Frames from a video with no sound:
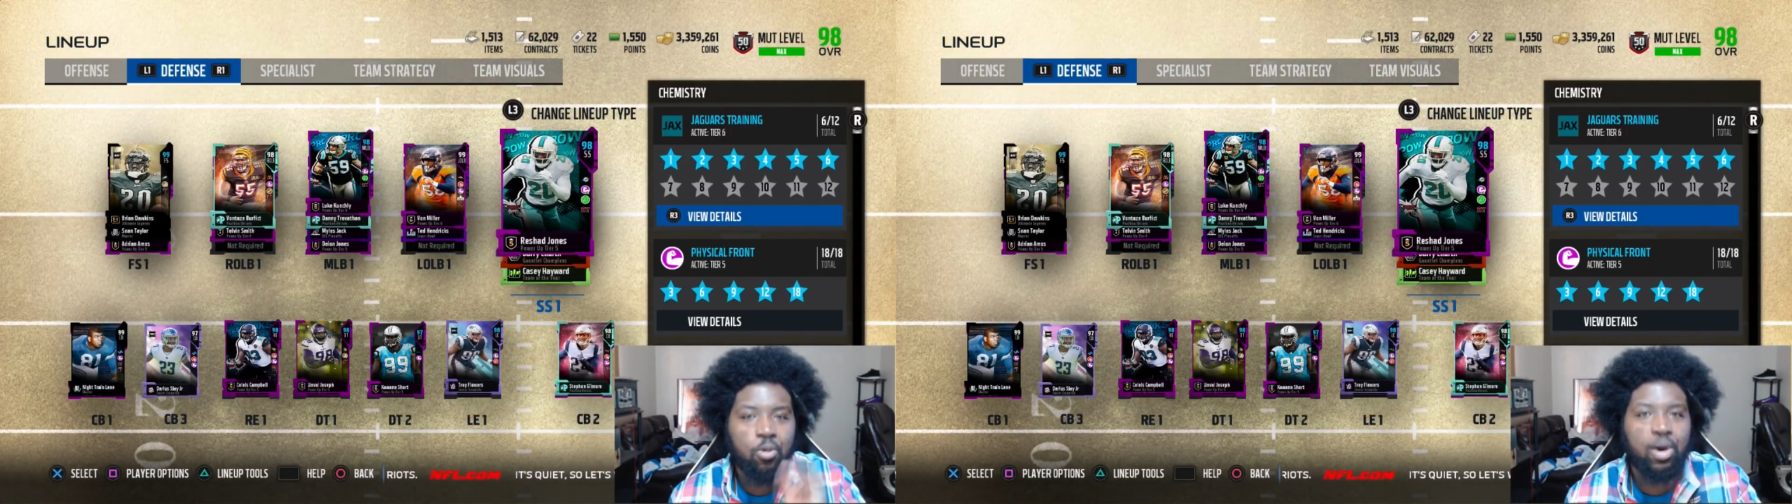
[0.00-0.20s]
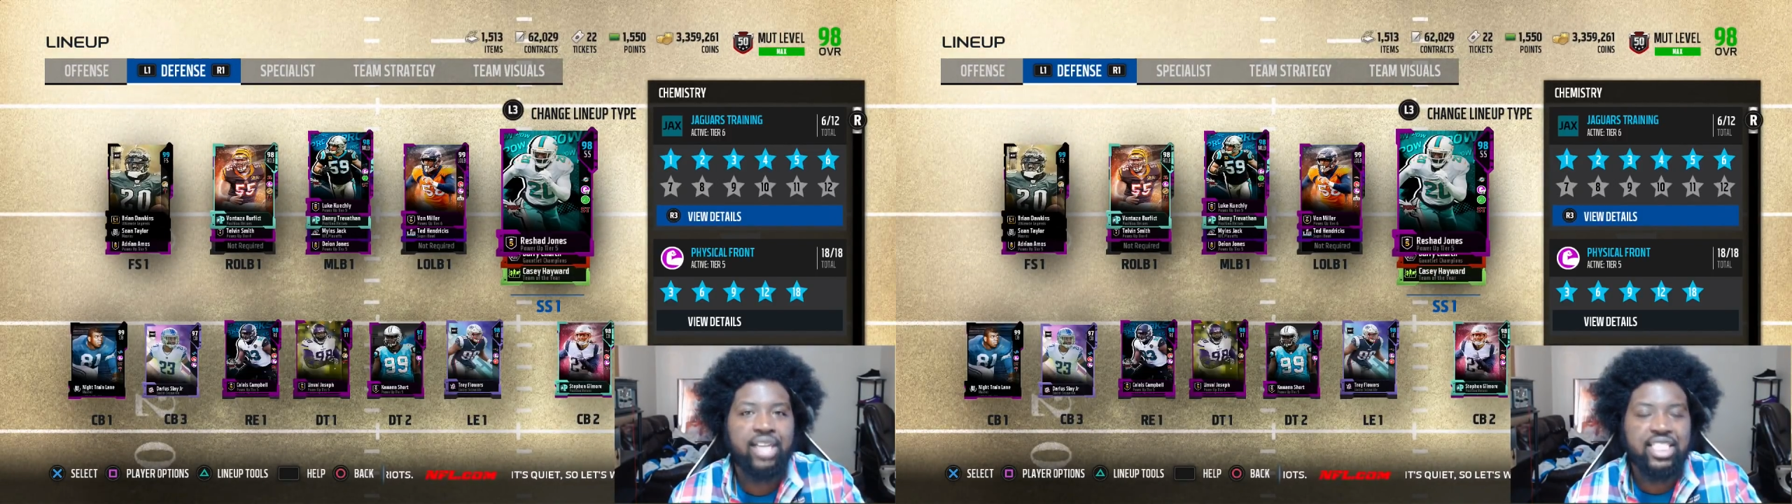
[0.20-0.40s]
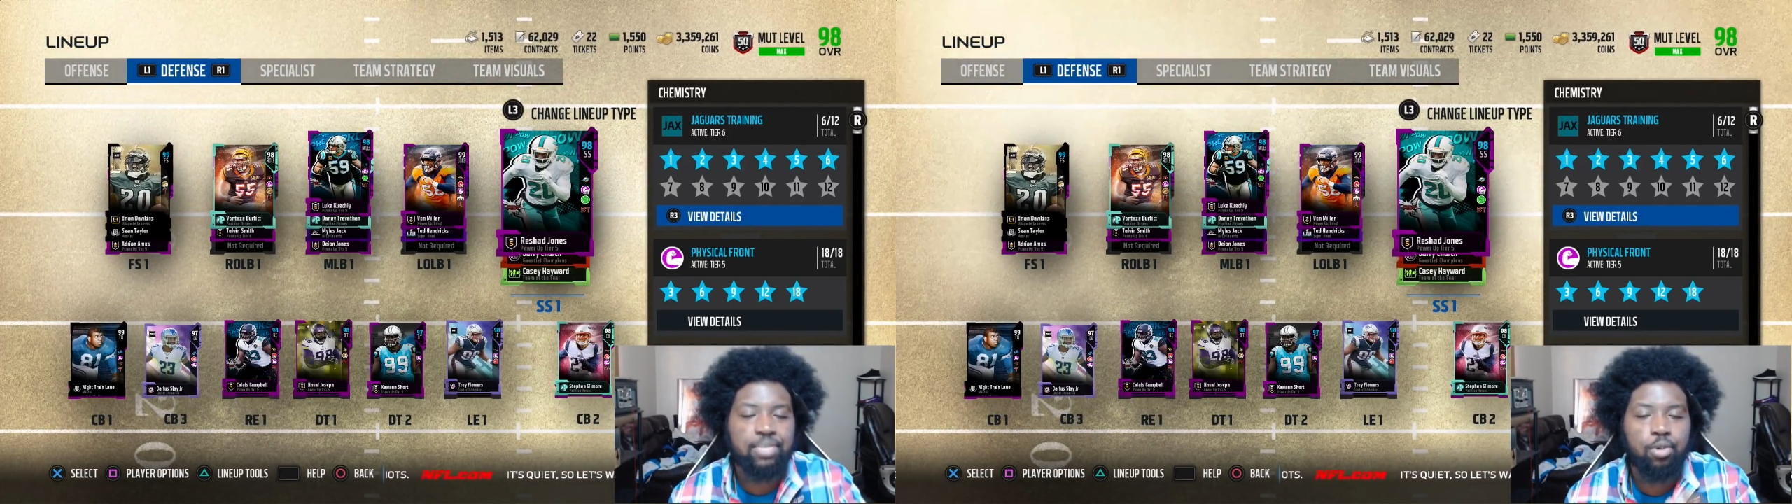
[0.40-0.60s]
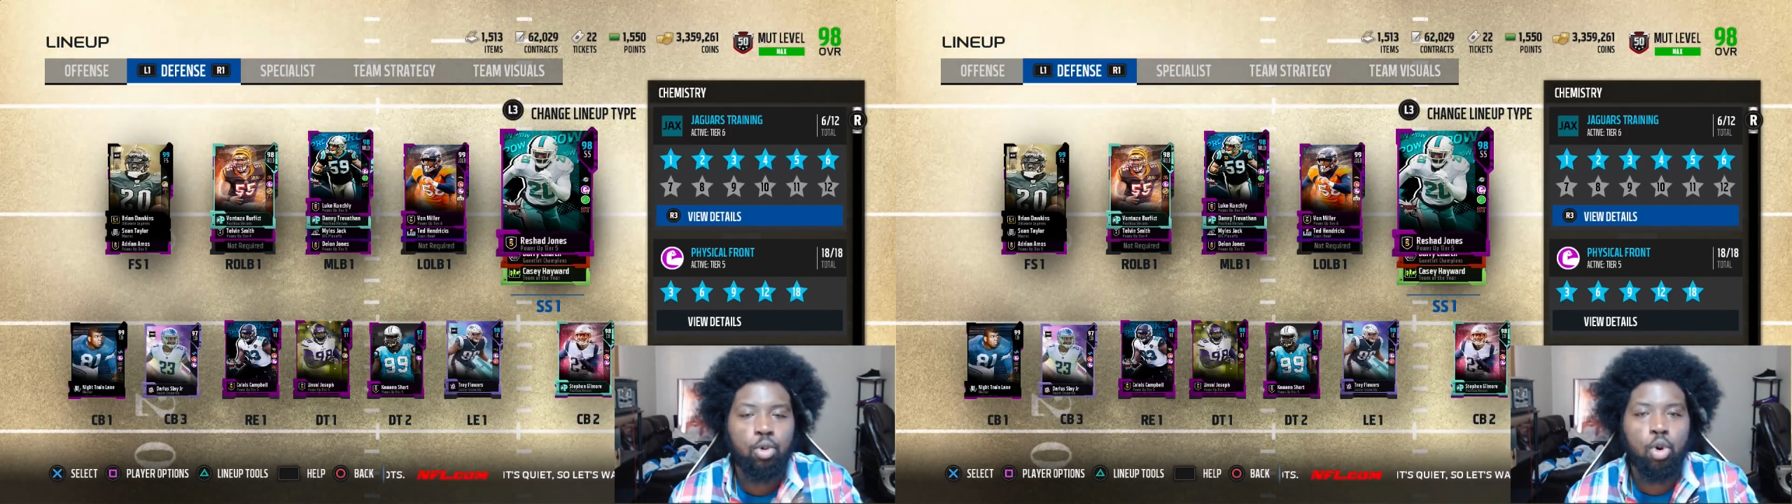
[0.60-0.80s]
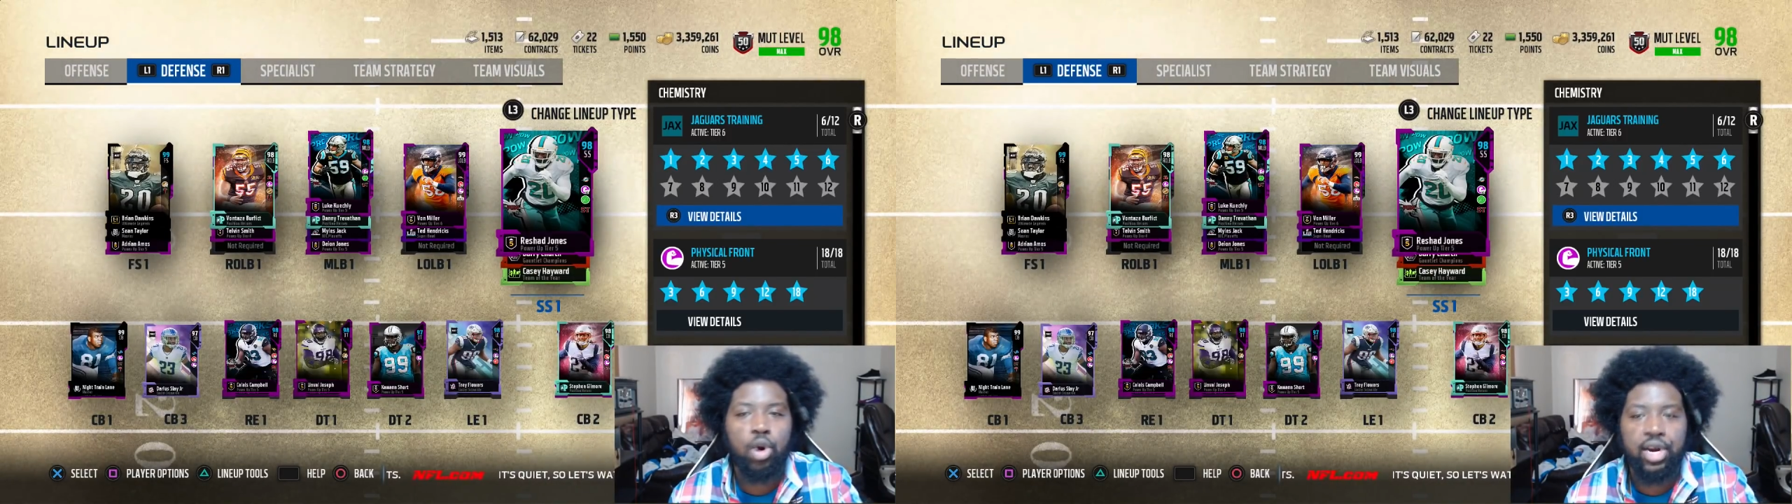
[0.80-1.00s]
wants to
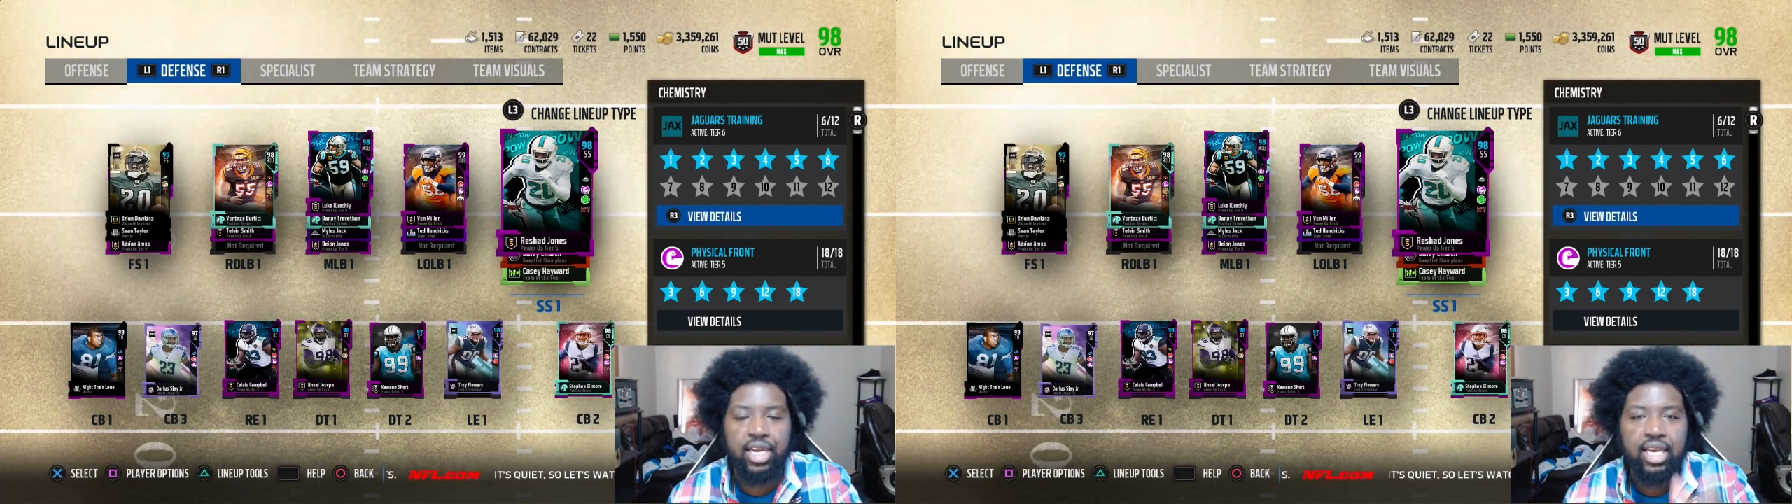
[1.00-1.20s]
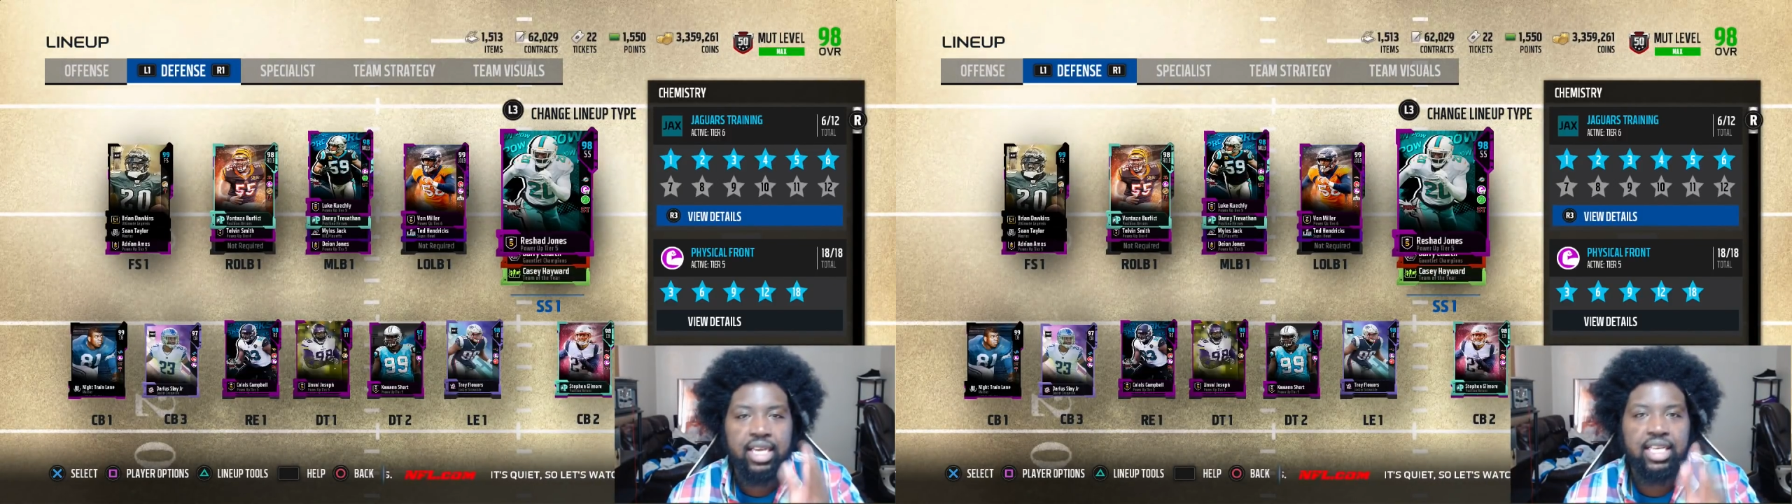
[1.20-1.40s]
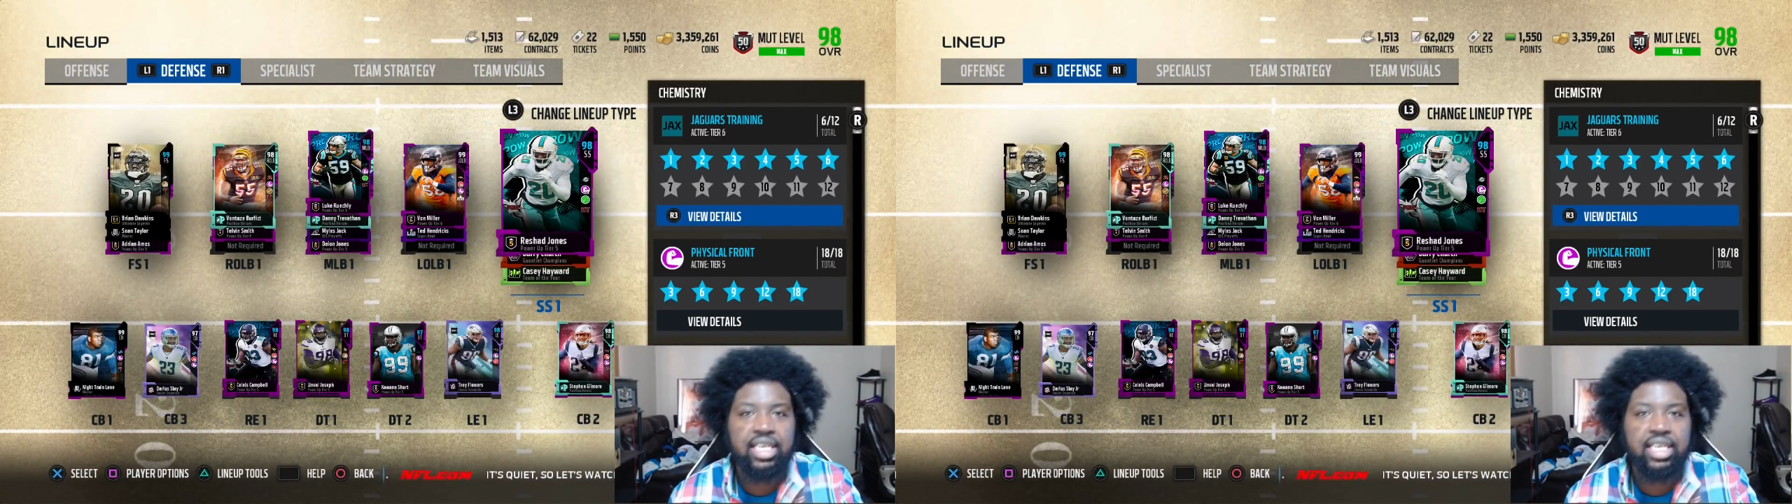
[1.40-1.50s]
reward